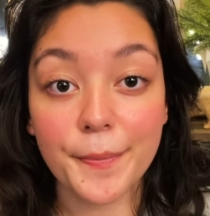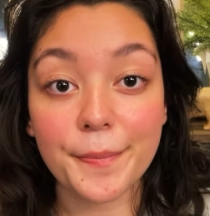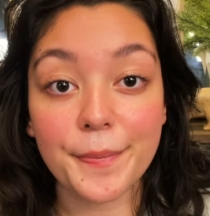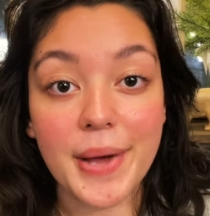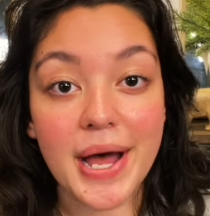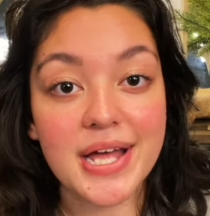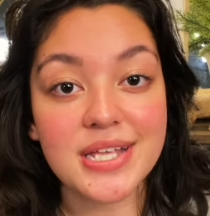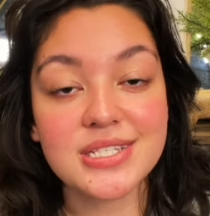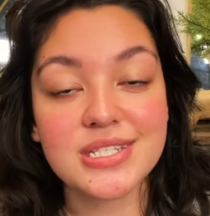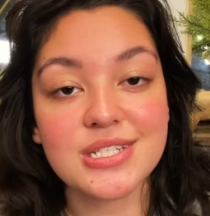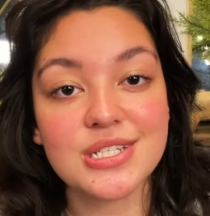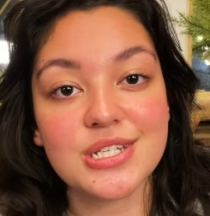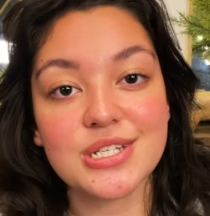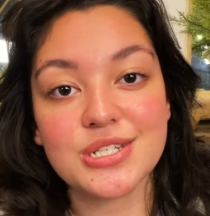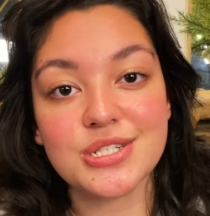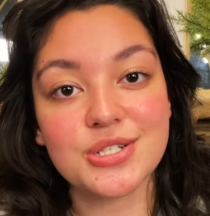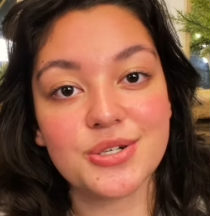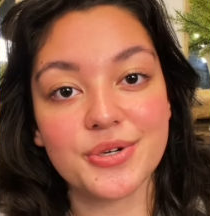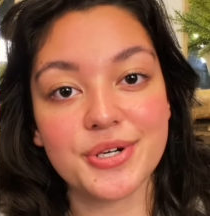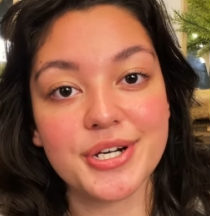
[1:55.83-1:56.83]
best
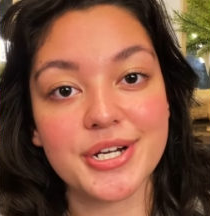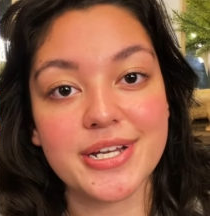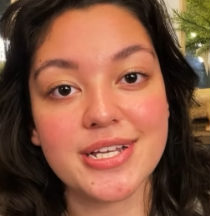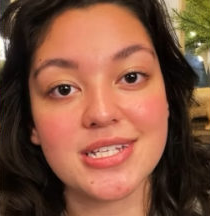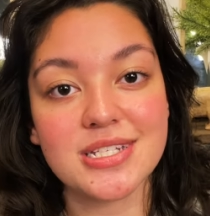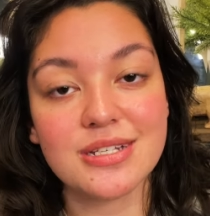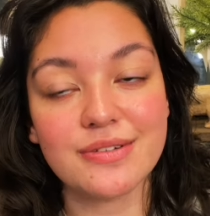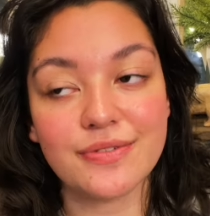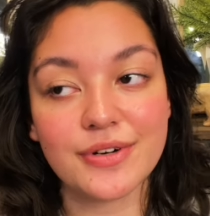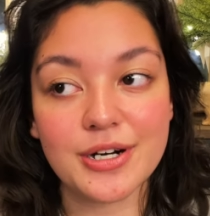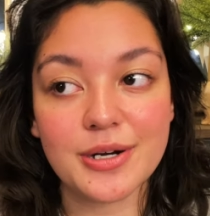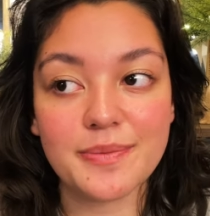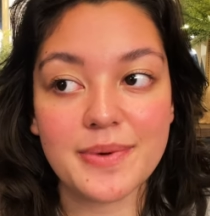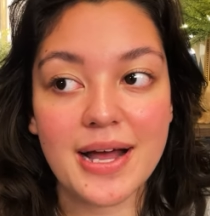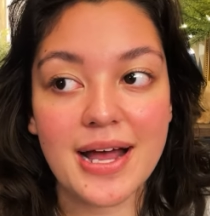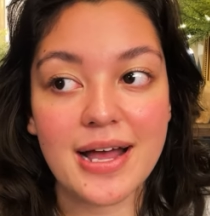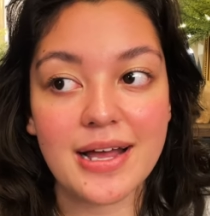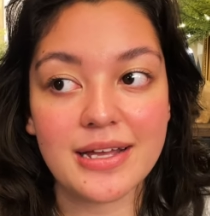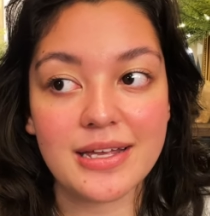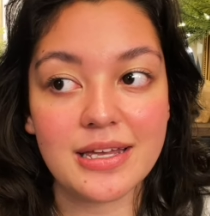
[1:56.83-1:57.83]
stories for a
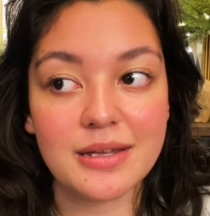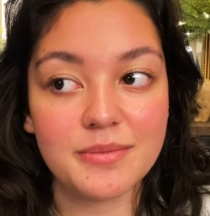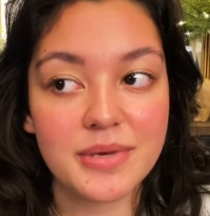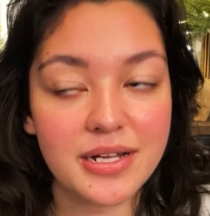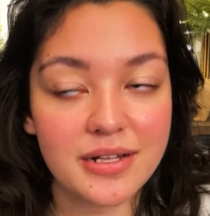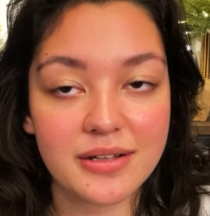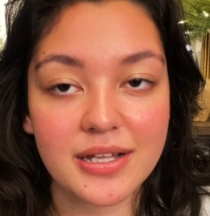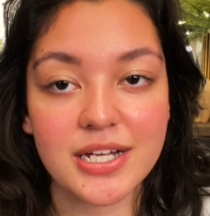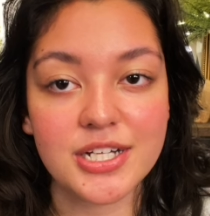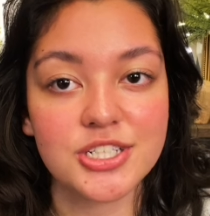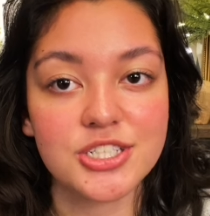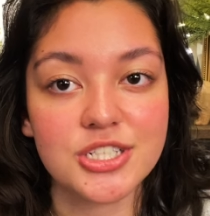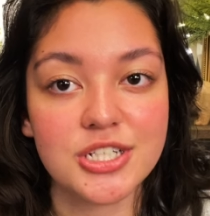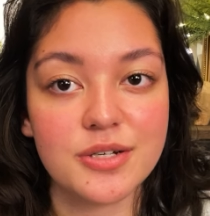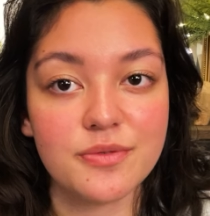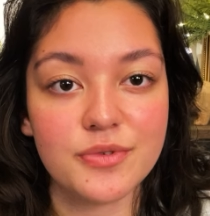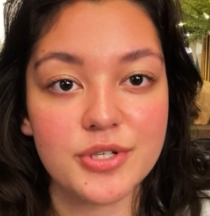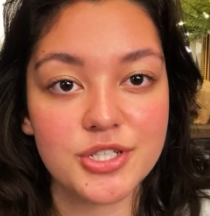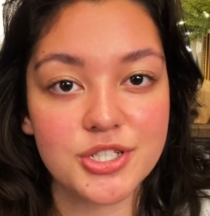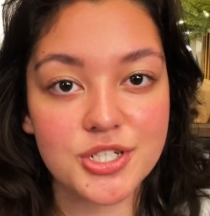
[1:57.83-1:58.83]
bag in my
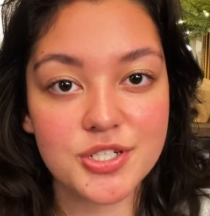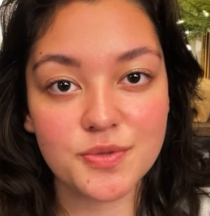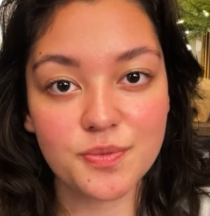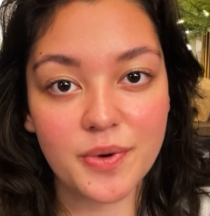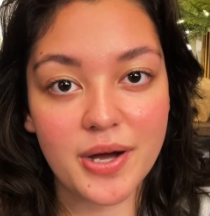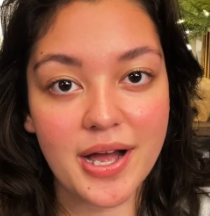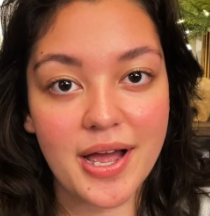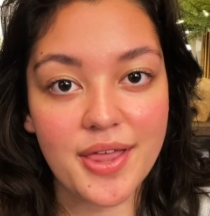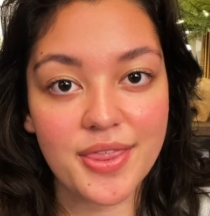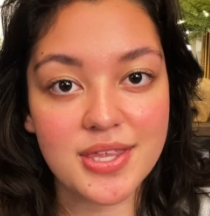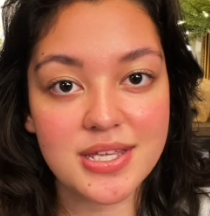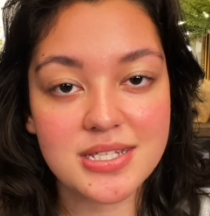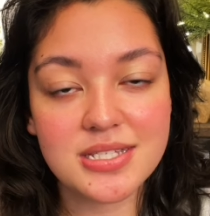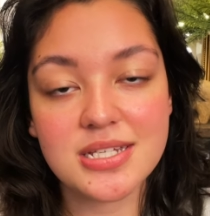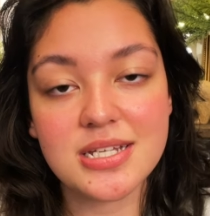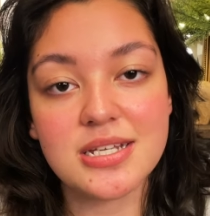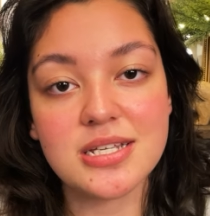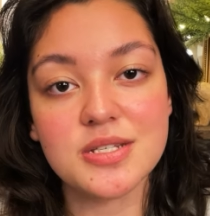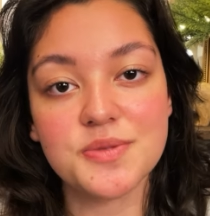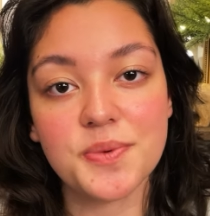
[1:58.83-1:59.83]
collection, which is why this
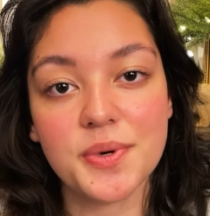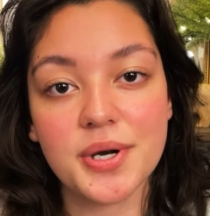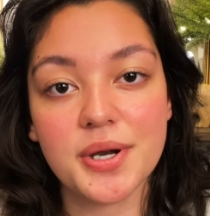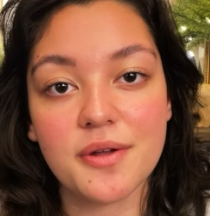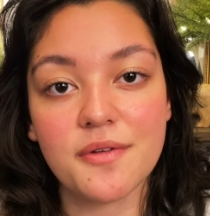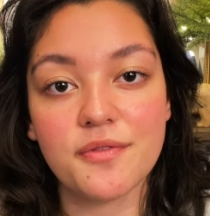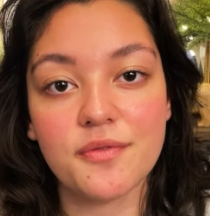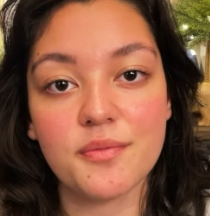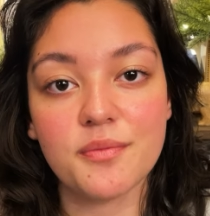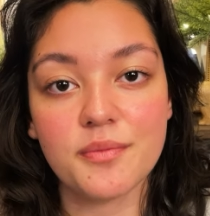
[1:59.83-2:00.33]
is one of